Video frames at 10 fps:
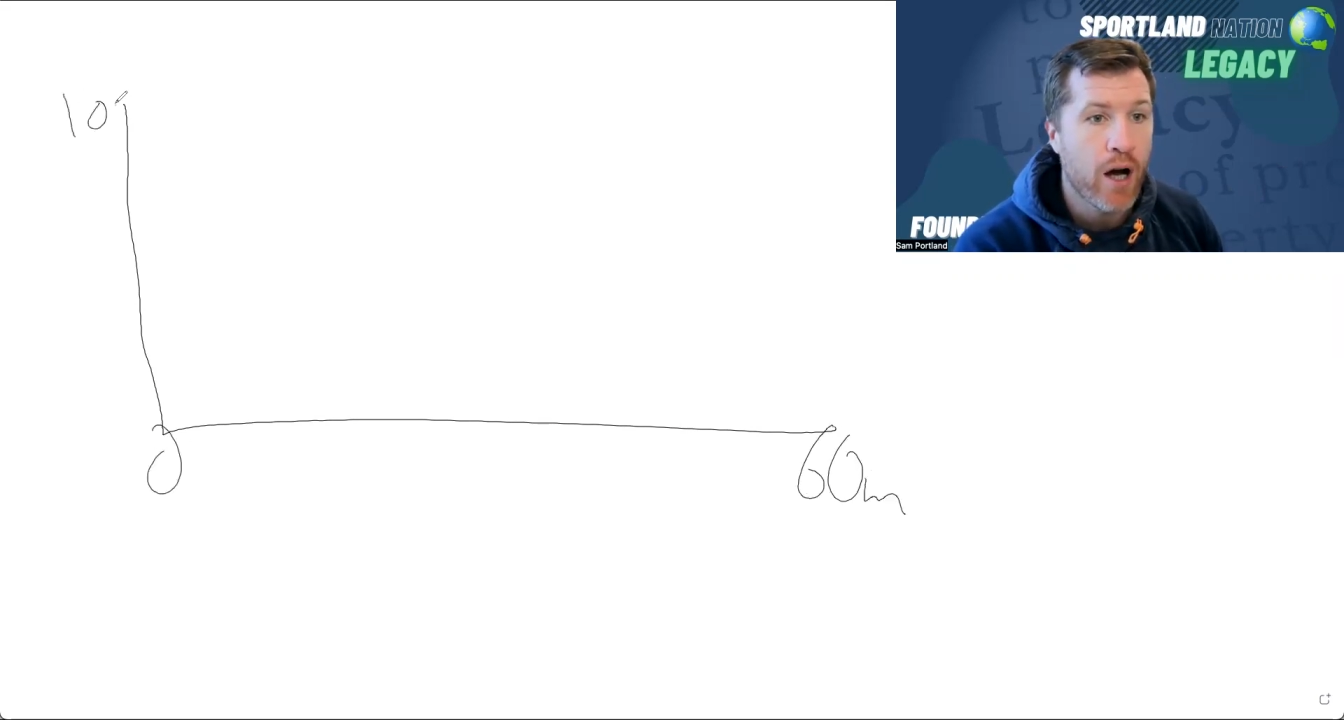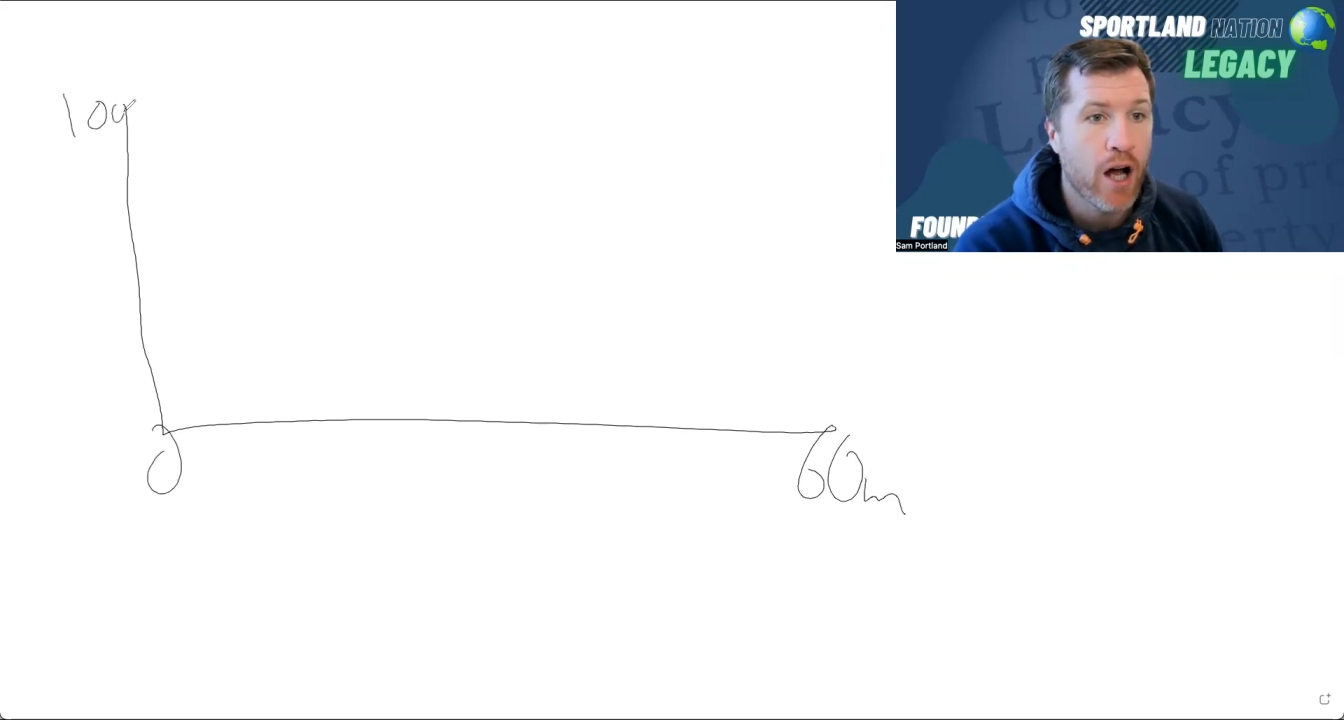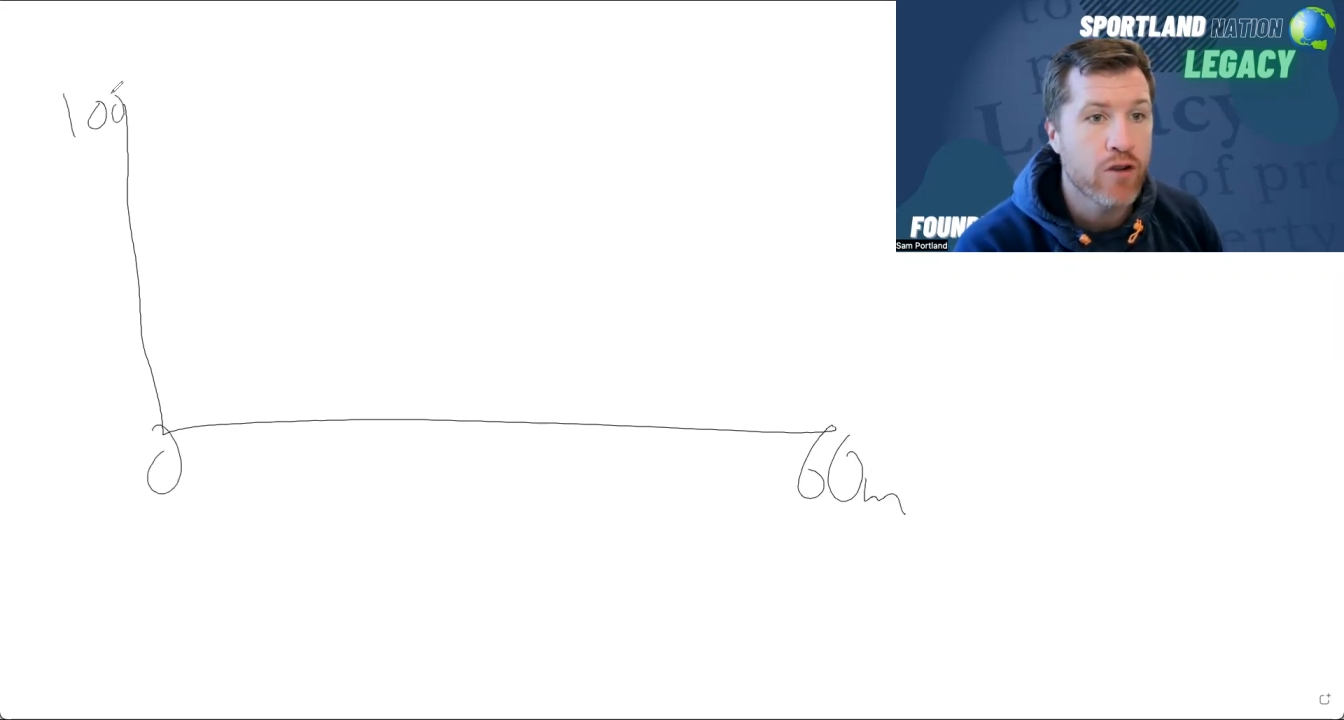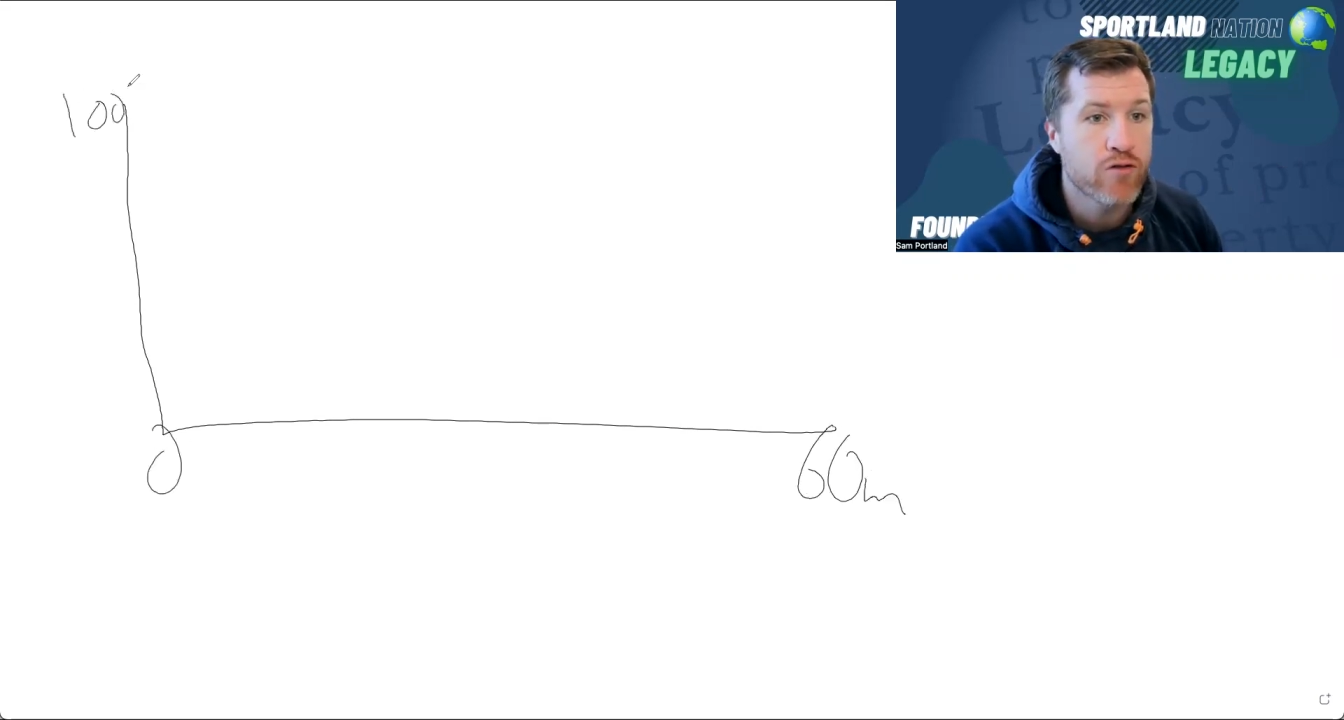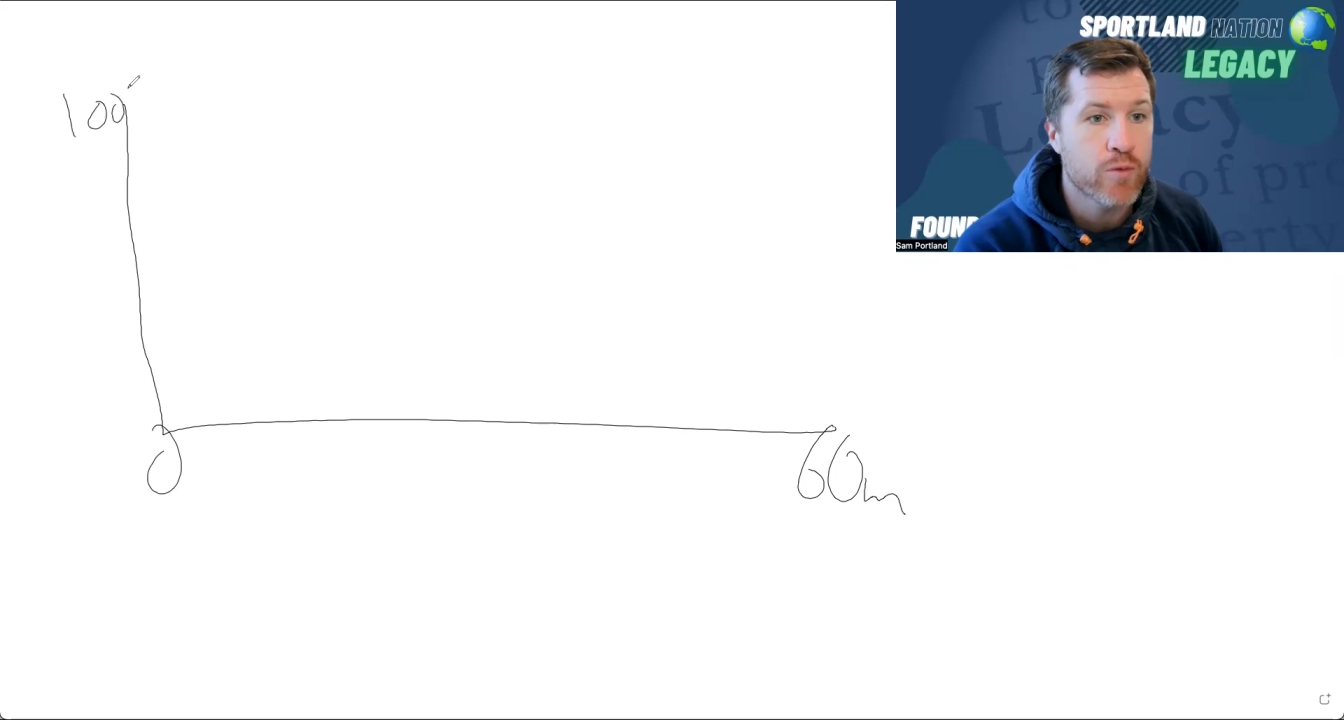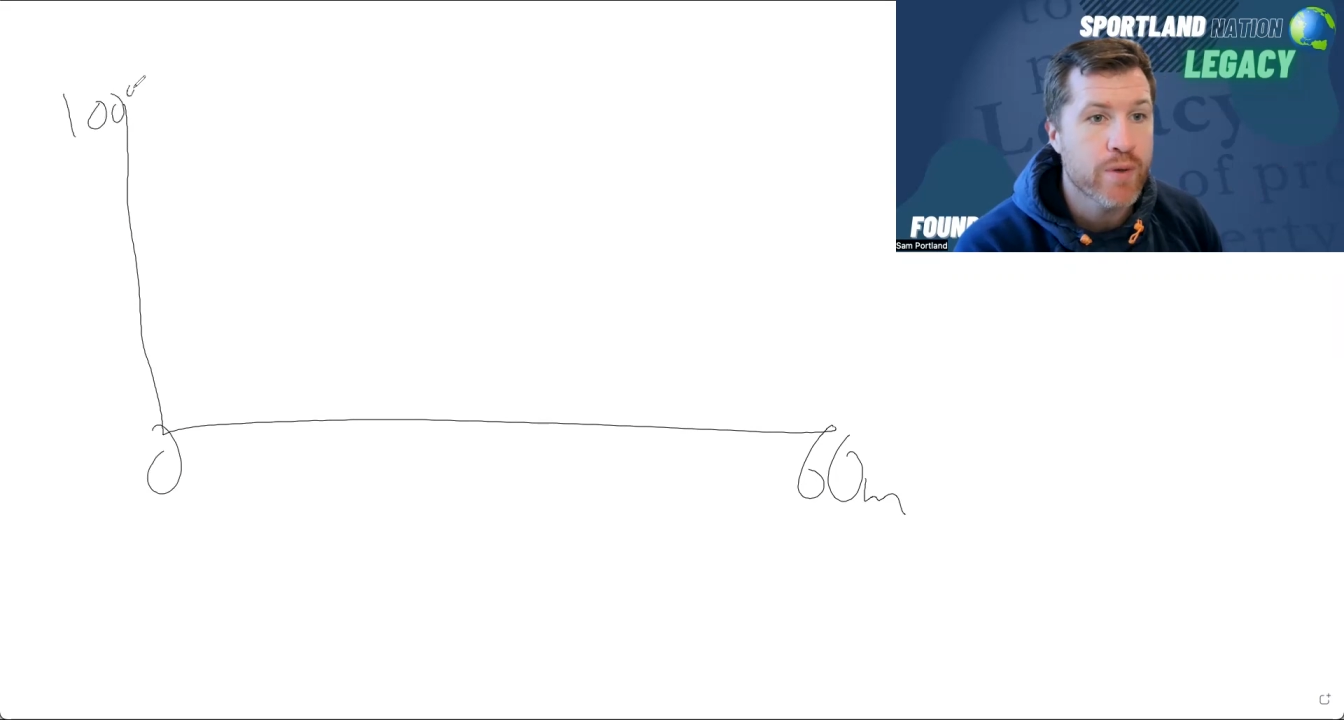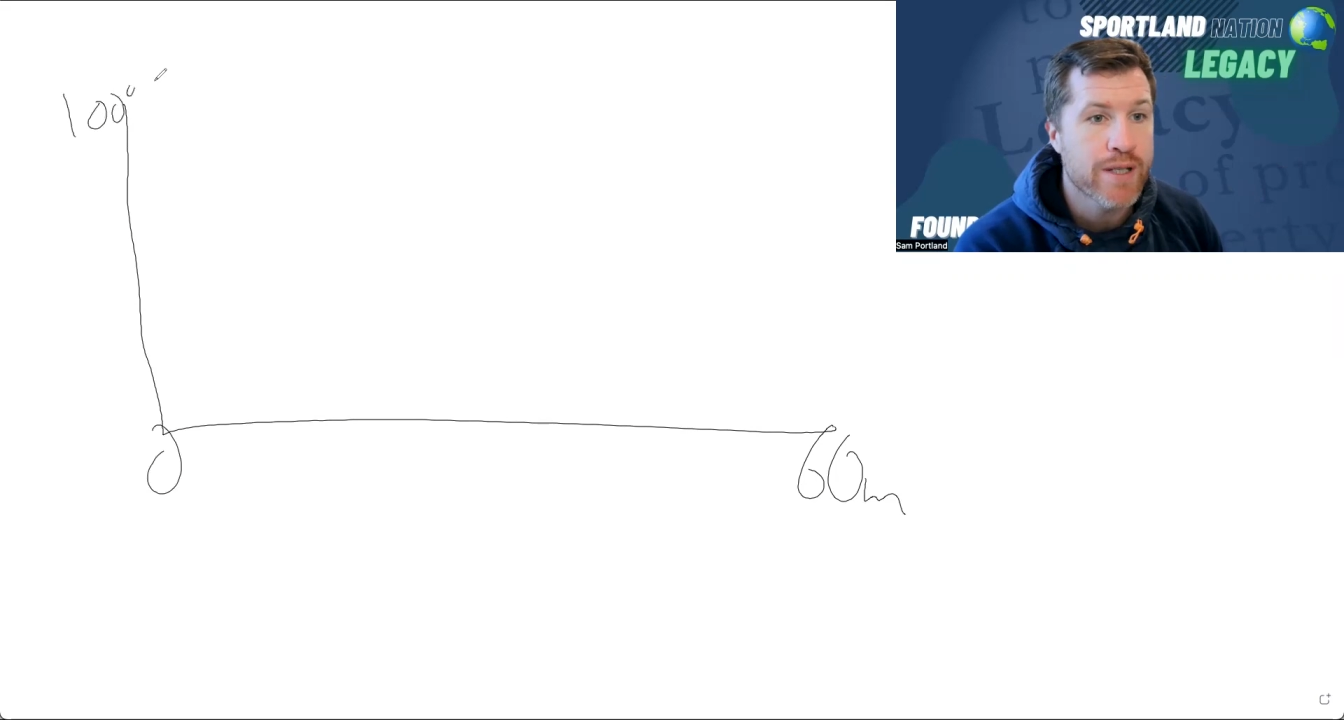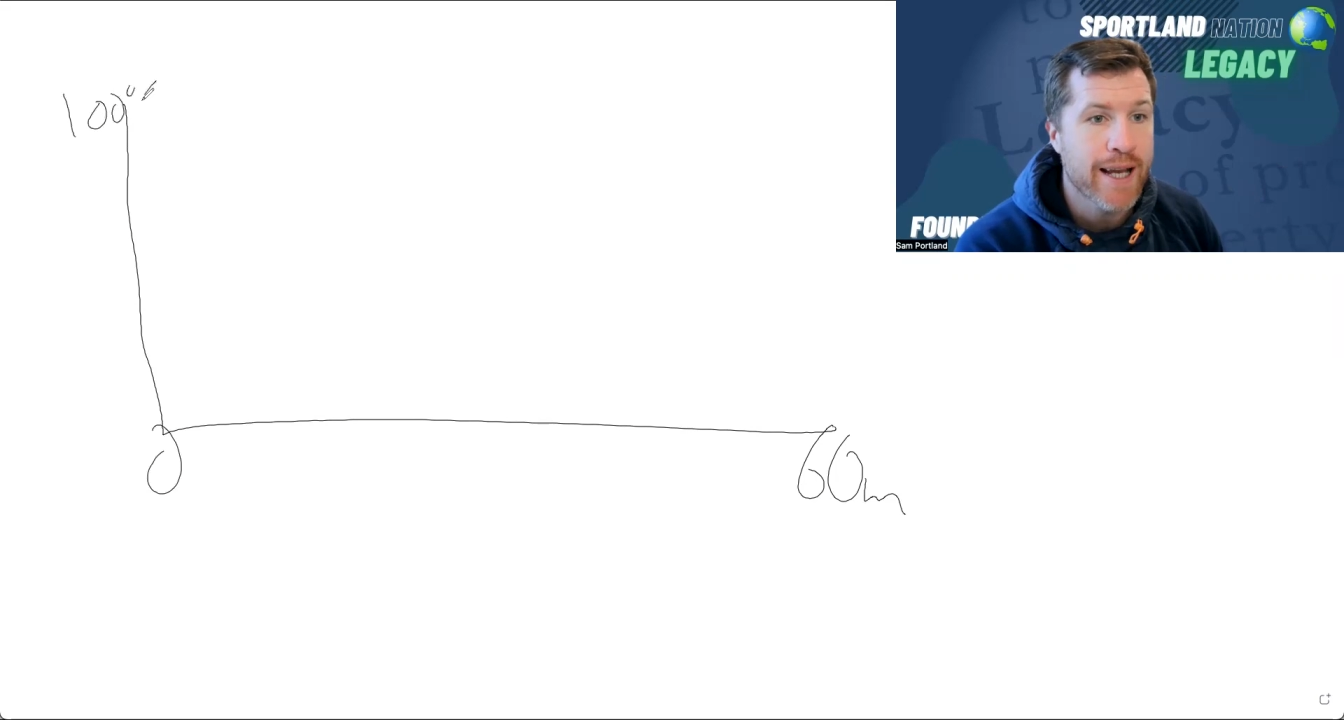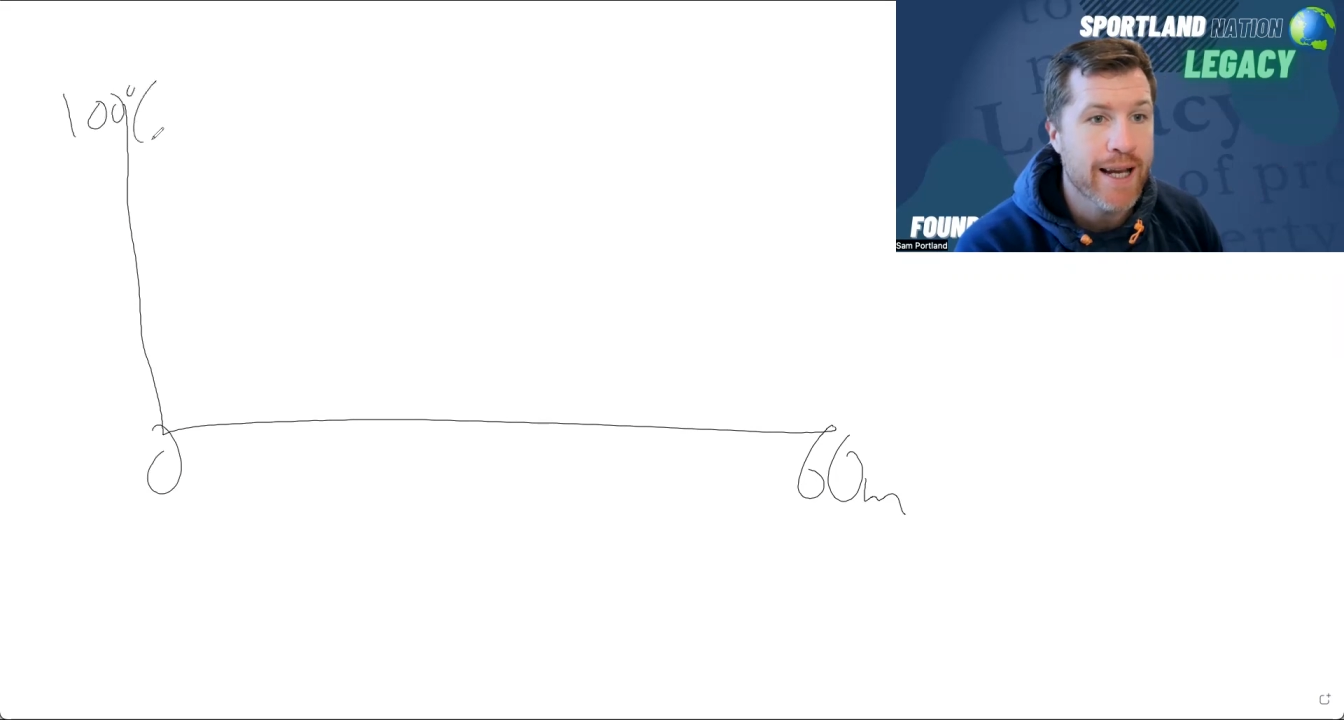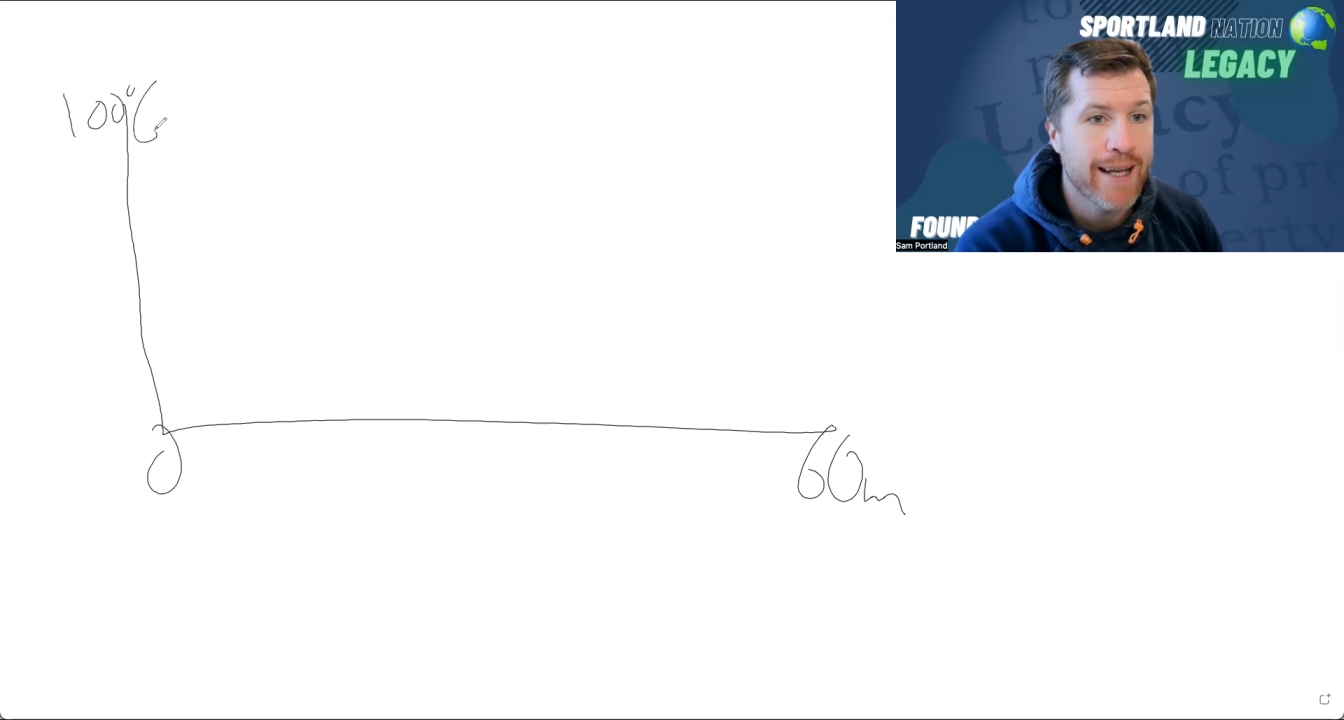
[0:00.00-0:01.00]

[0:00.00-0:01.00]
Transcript: 100%